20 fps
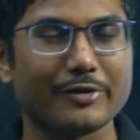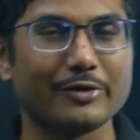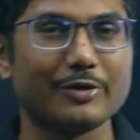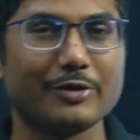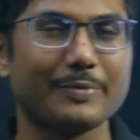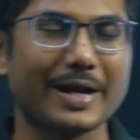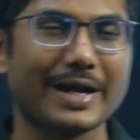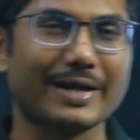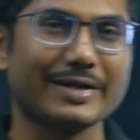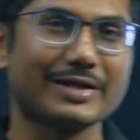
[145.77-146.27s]
will
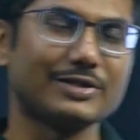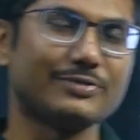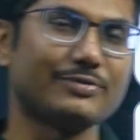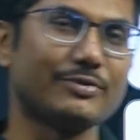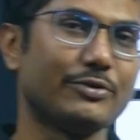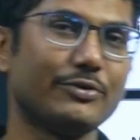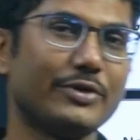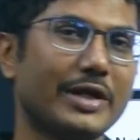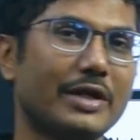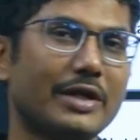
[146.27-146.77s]
practice
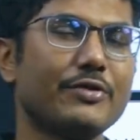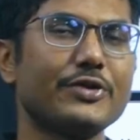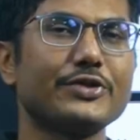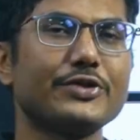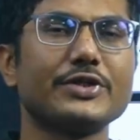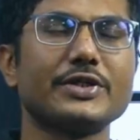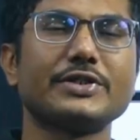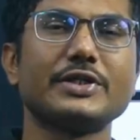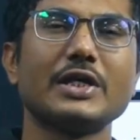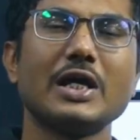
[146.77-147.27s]
few
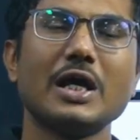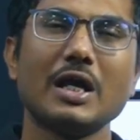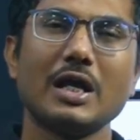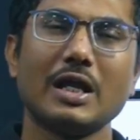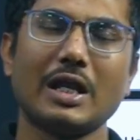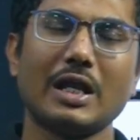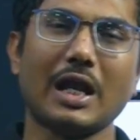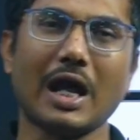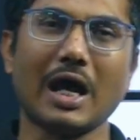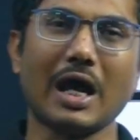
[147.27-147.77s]
derivations,
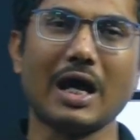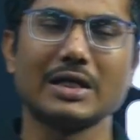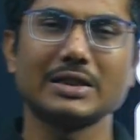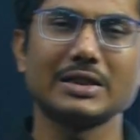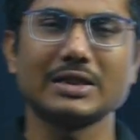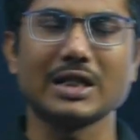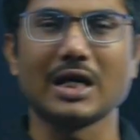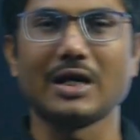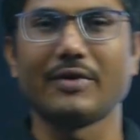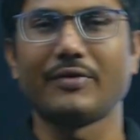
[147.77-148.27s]
last
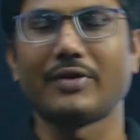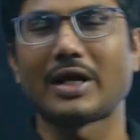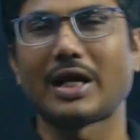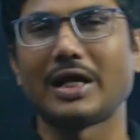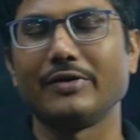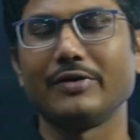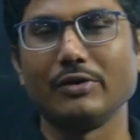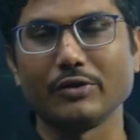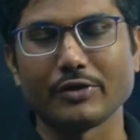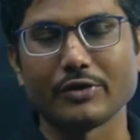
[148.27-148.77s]
hour I
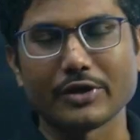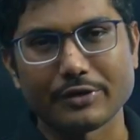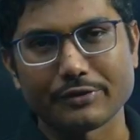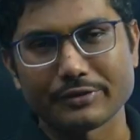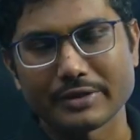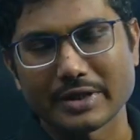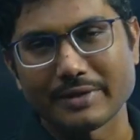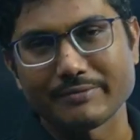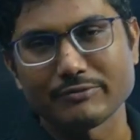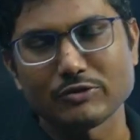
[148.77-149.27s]
will look into
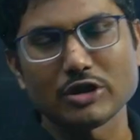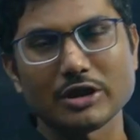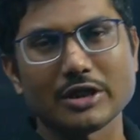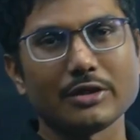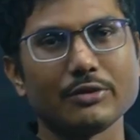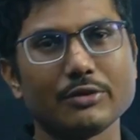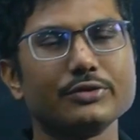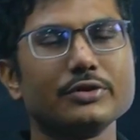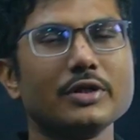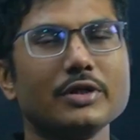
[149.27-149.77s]
the
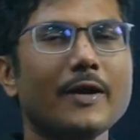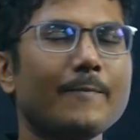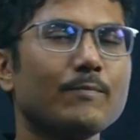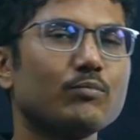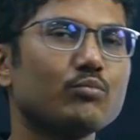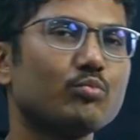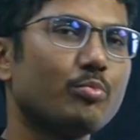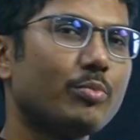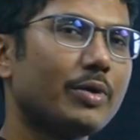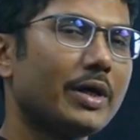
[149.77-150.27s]
MCQs.
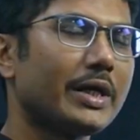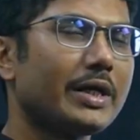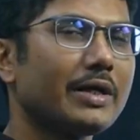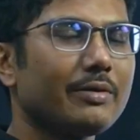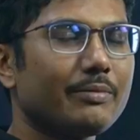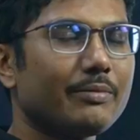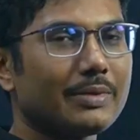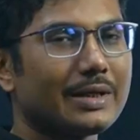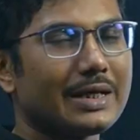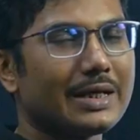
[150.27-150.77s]

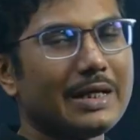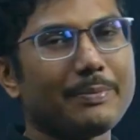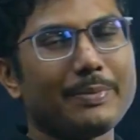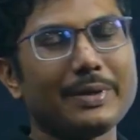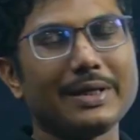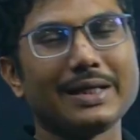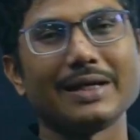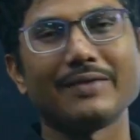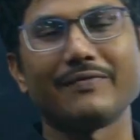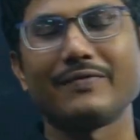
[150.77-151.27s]
But
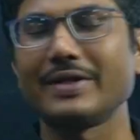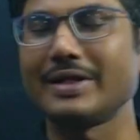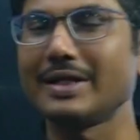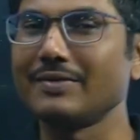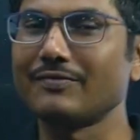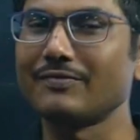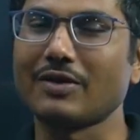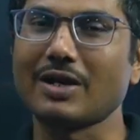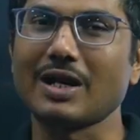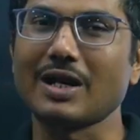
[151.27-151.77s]
keeping everything
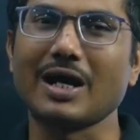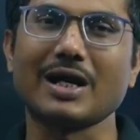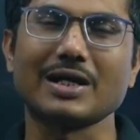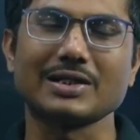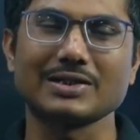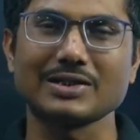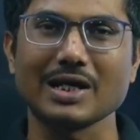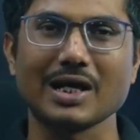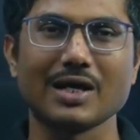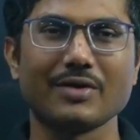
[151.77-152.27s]
for
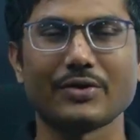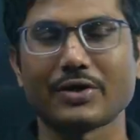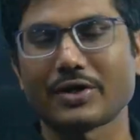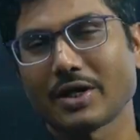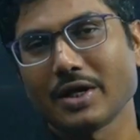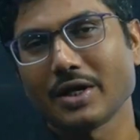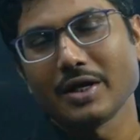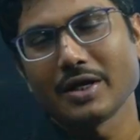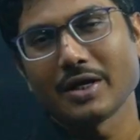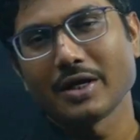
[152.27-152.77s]
last hour,
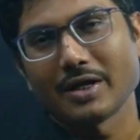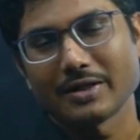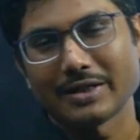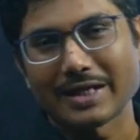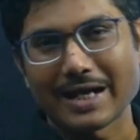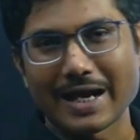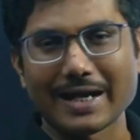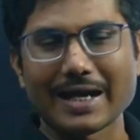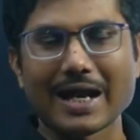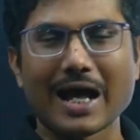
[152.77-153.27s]

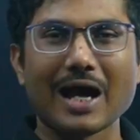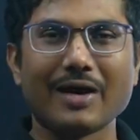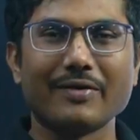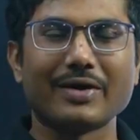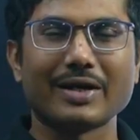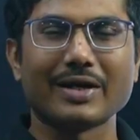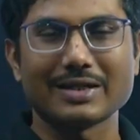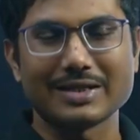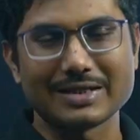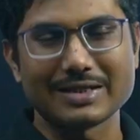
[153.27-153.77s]
that
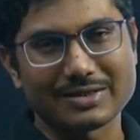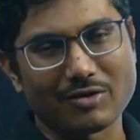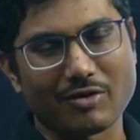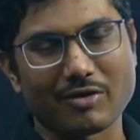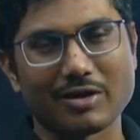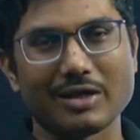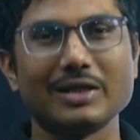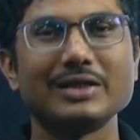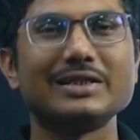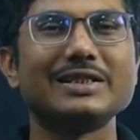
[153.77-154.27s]
hour, this
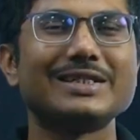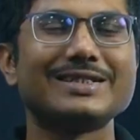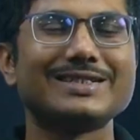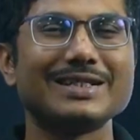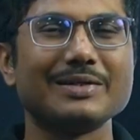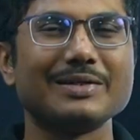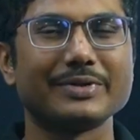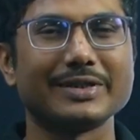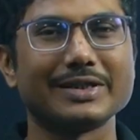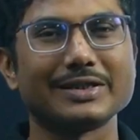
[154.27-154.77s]
only 60
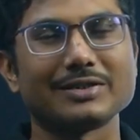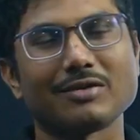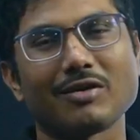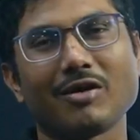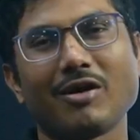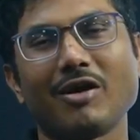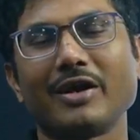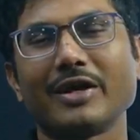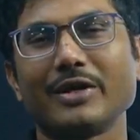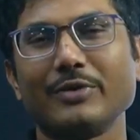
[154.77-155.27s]
minutes
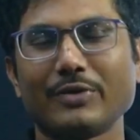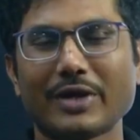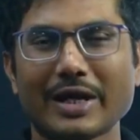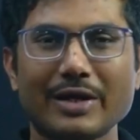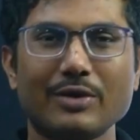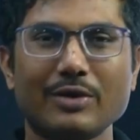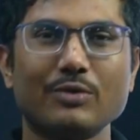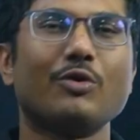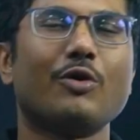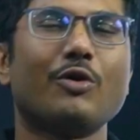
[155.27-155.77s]
long, you
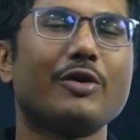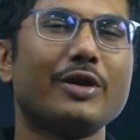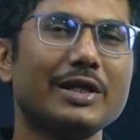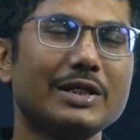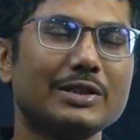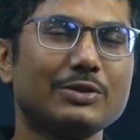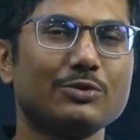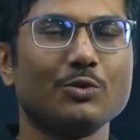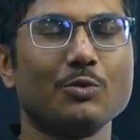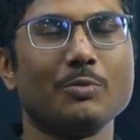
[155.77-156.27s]
can do only
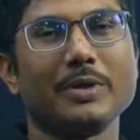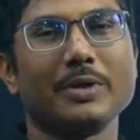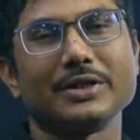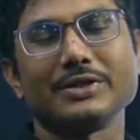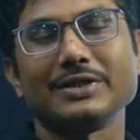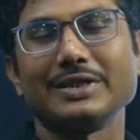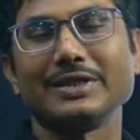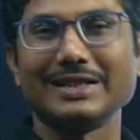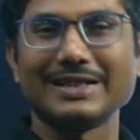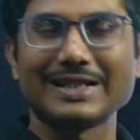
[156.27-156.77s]
so much
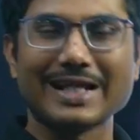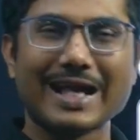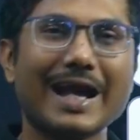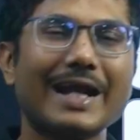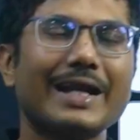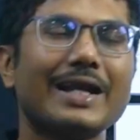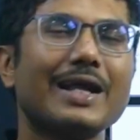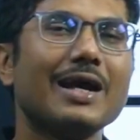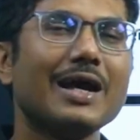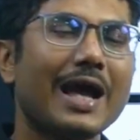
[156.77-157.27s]
in
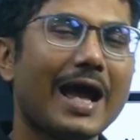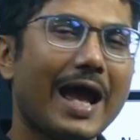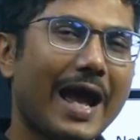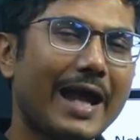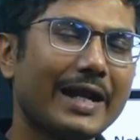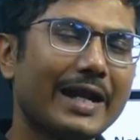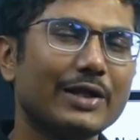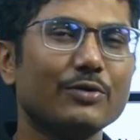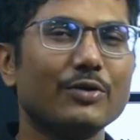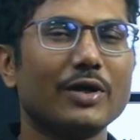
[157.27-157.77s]
that,
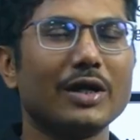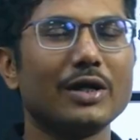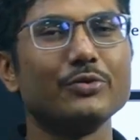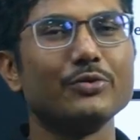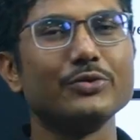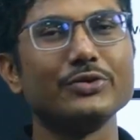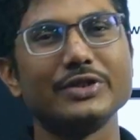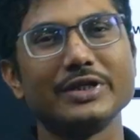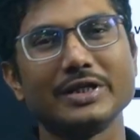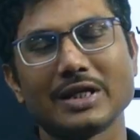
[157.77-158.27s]
and you are
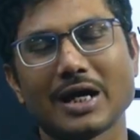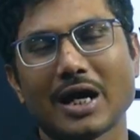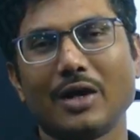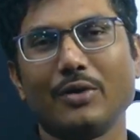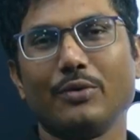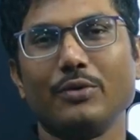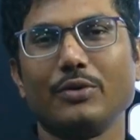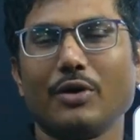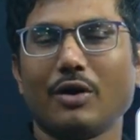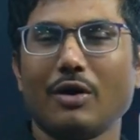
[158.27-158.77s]
losing
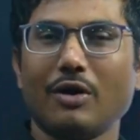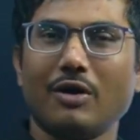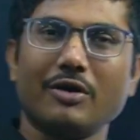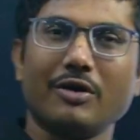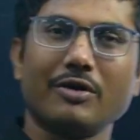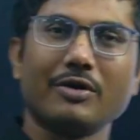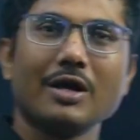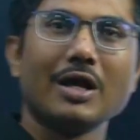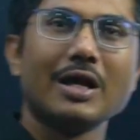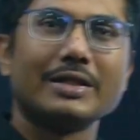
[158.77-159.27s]
out
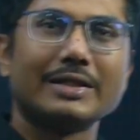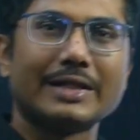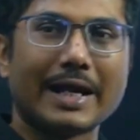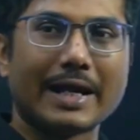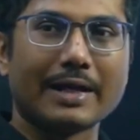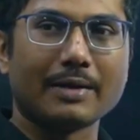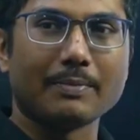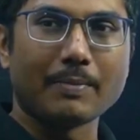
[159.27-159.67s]
on that